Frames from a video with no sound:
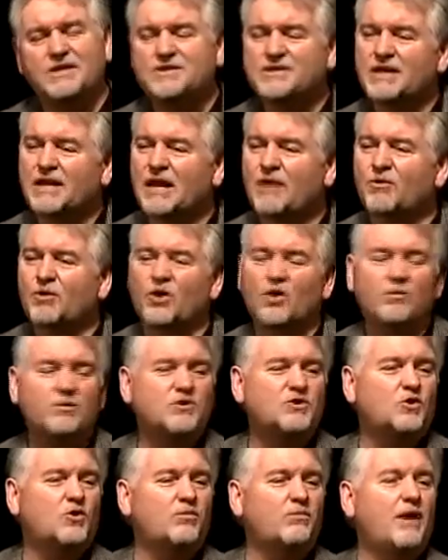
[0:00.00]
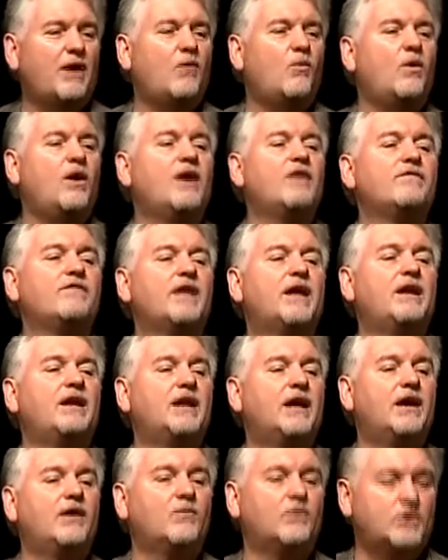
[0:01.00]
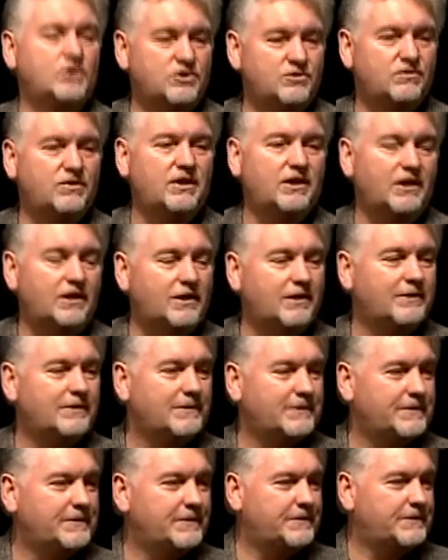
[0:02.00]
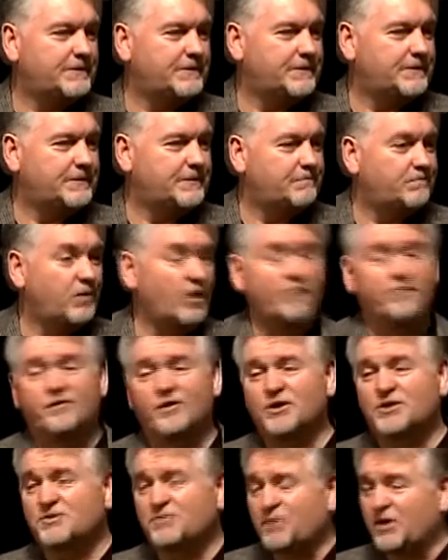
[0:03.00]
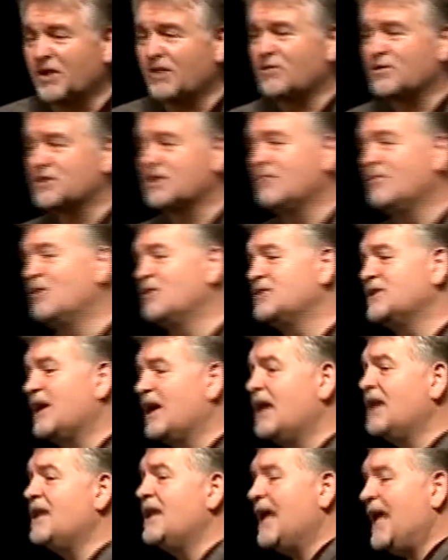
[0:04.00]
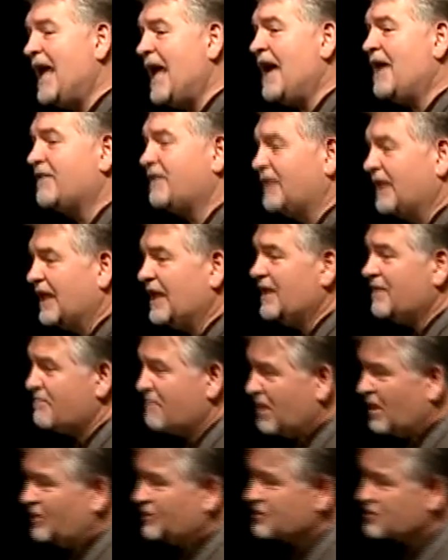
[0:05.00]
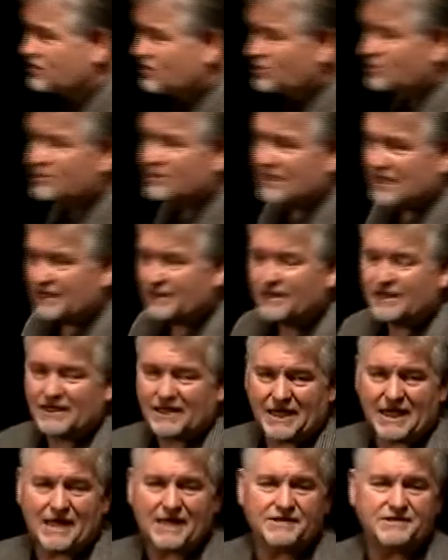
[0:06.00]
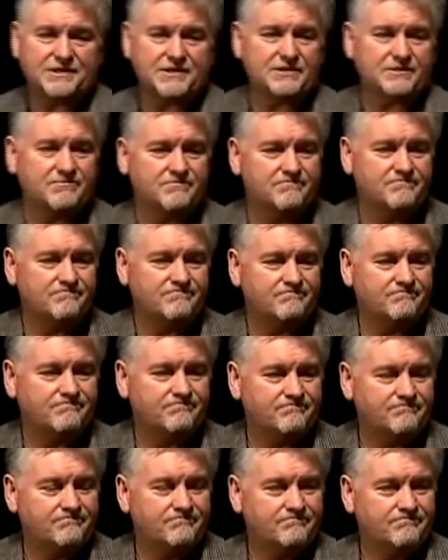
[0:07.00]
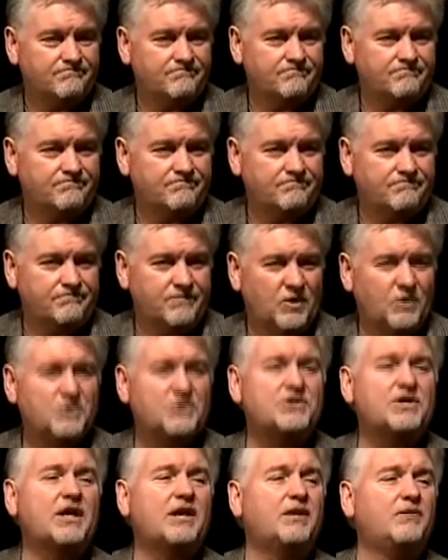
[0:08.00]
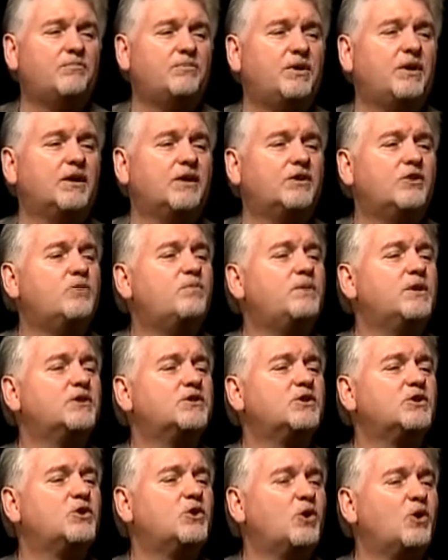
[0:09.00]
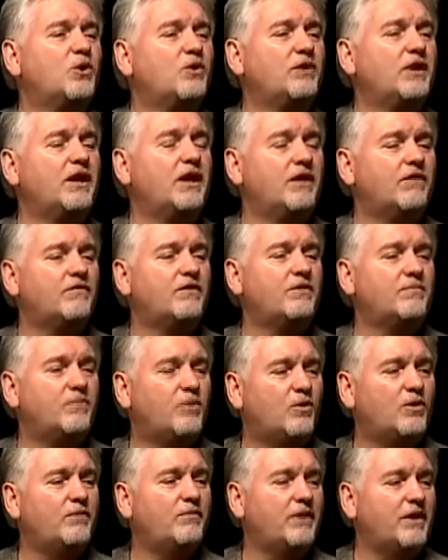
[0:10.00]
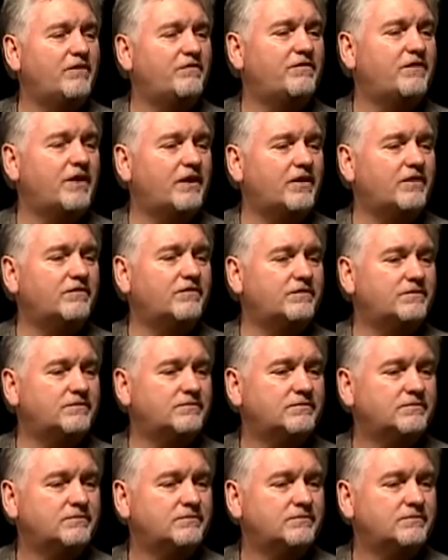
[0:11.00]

And he said, I went home and told my wife that night what you did. Your first pick was the most unathletic male student in the class. Your second pick, you picked a girl that every boy made fun of.